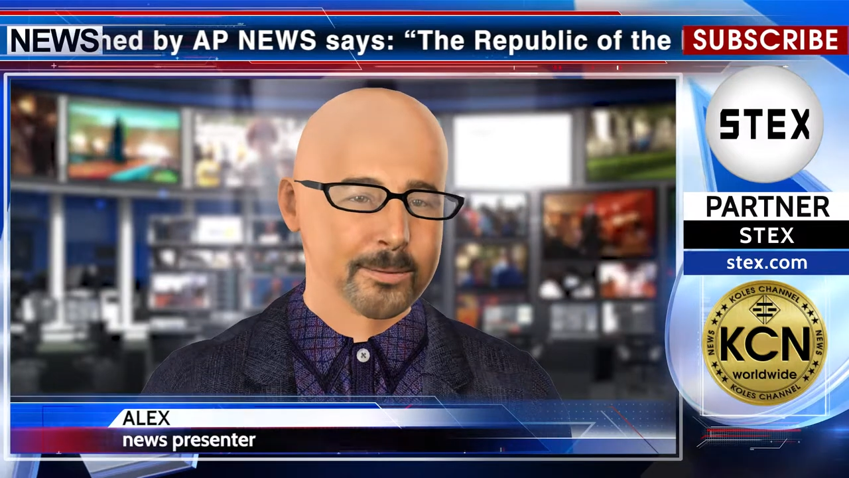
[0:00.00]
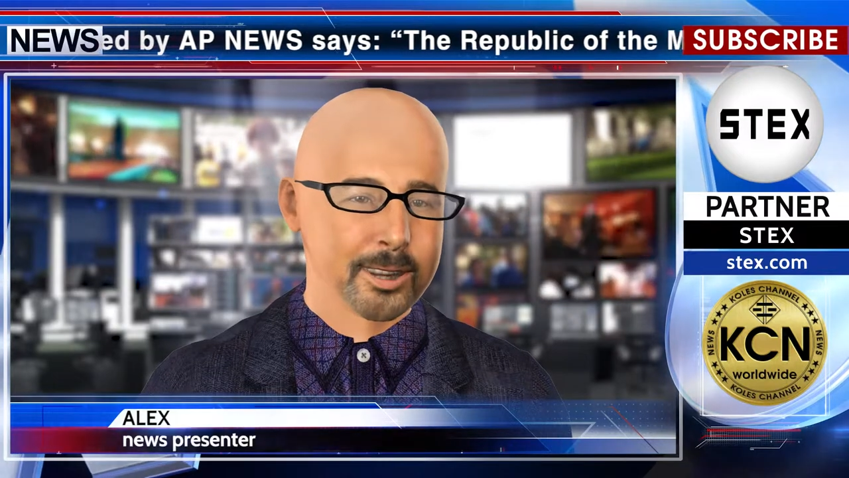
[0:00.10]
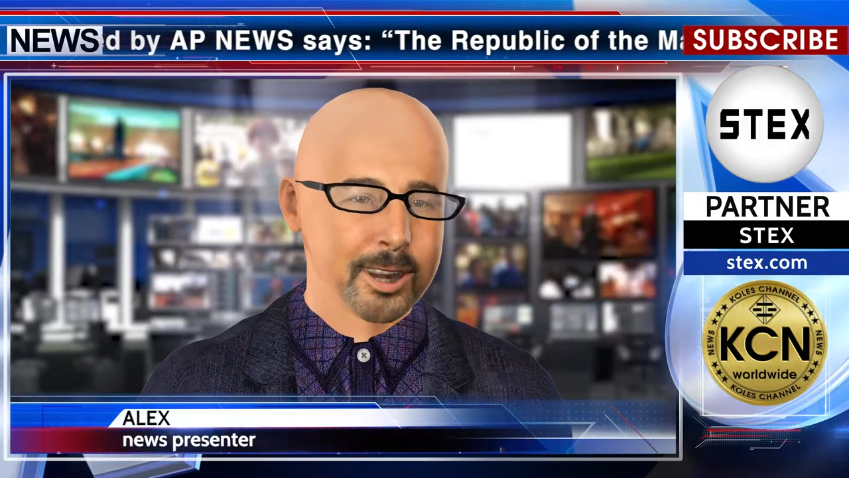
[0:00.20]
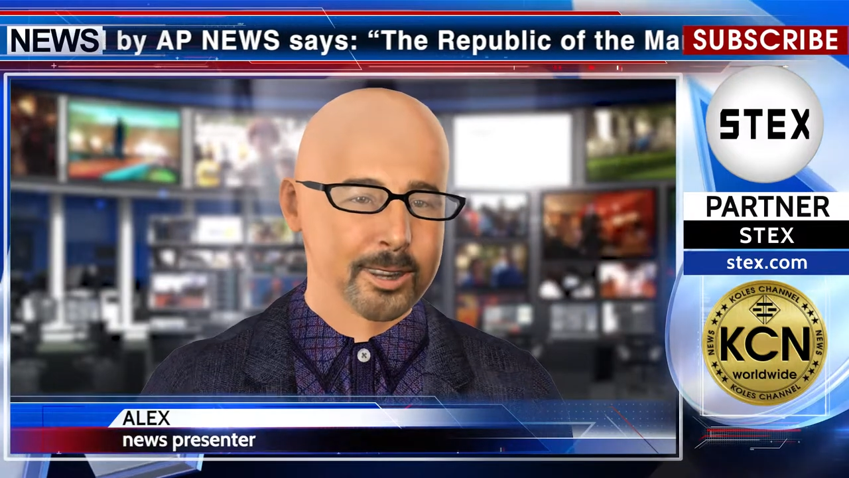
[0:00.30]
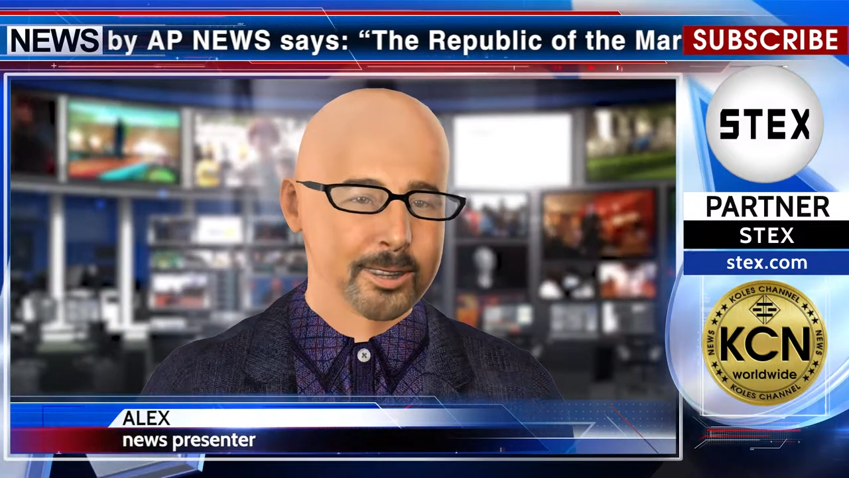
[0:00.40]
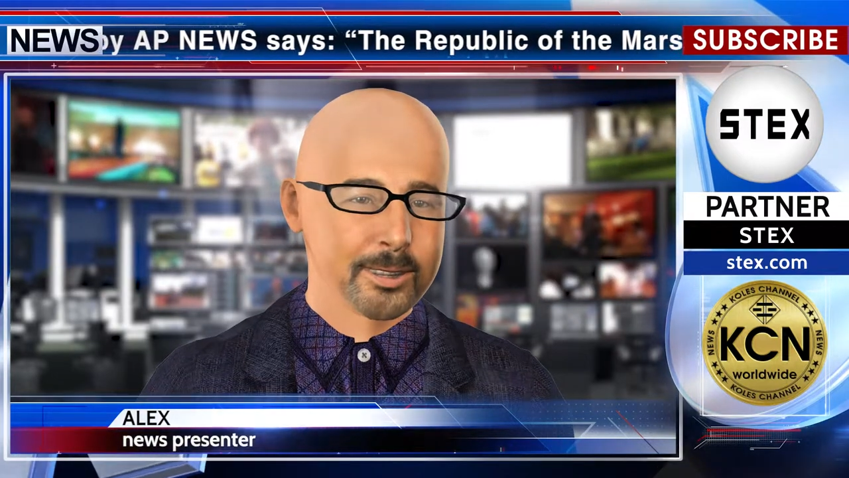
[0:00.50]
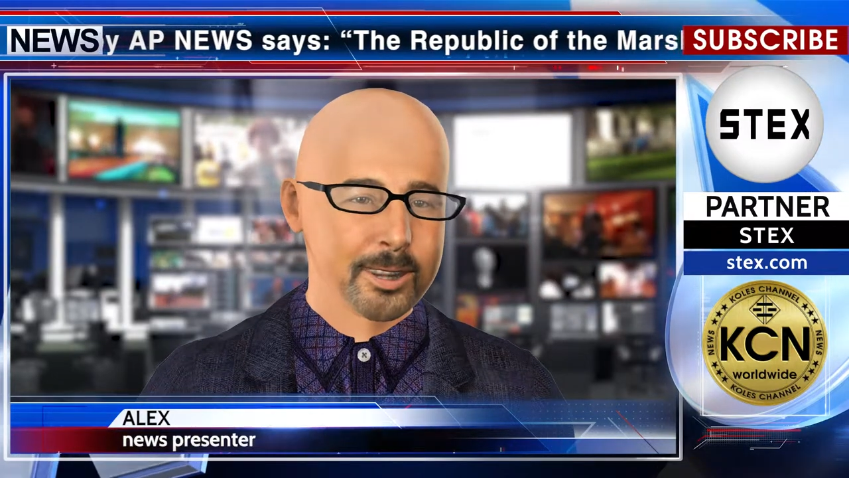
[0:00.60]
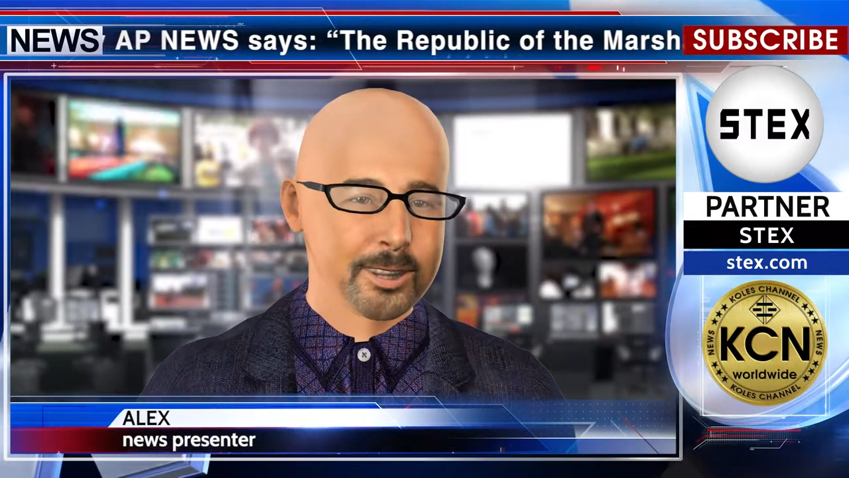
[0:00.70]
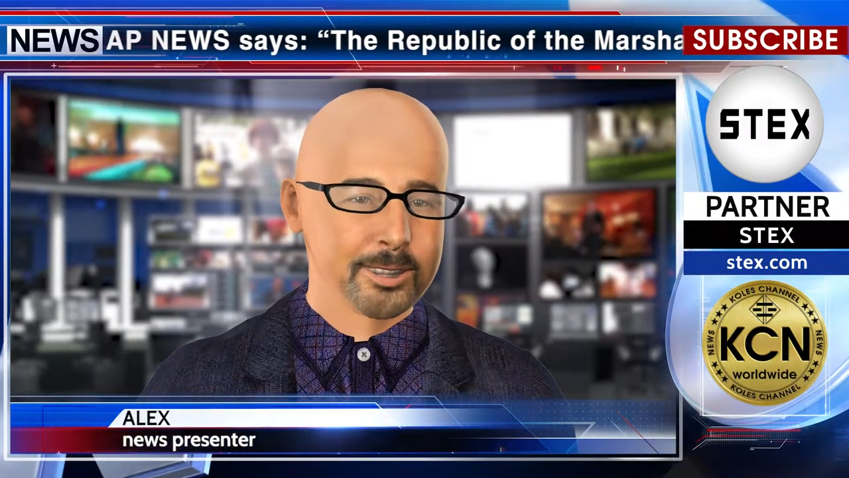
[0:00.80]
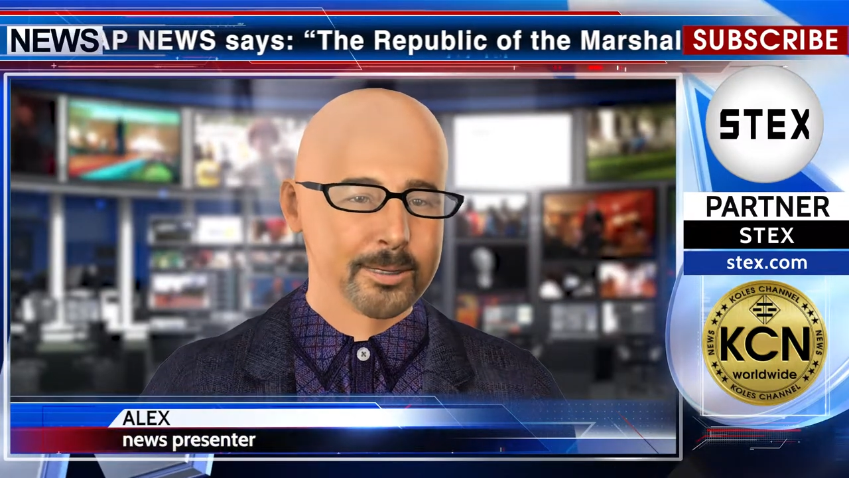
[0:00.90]
The fund's
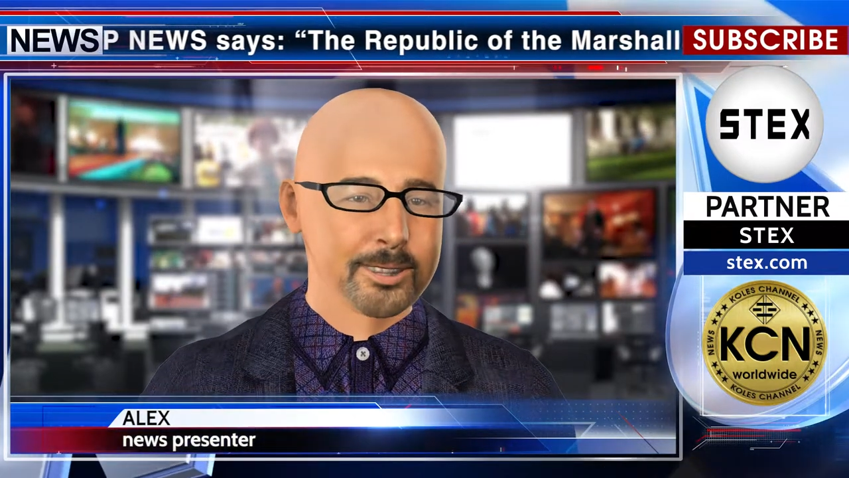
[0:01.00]
mandate is